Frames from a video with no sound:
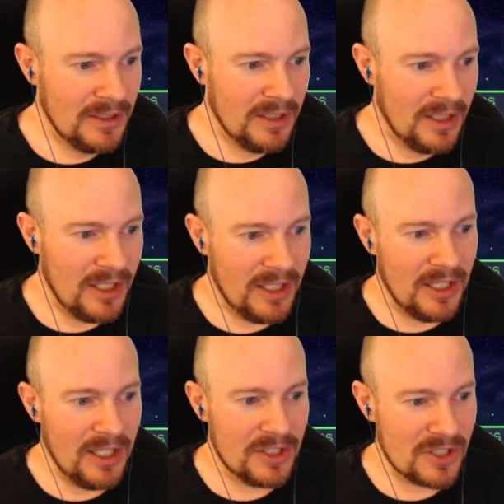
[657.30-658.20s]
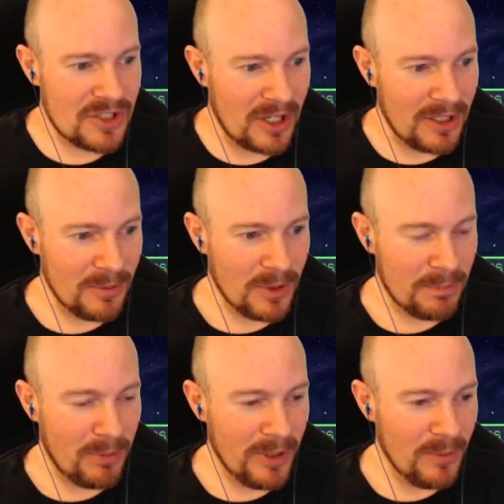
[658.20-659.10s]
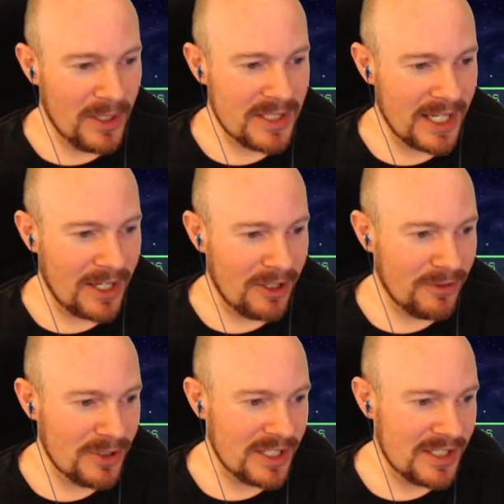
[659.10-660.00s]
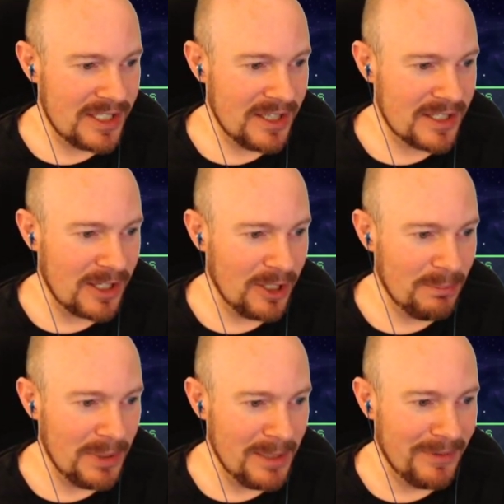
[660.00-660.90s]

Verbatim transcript: Uh, just started it with 0.1 second intervals and see the solid beam of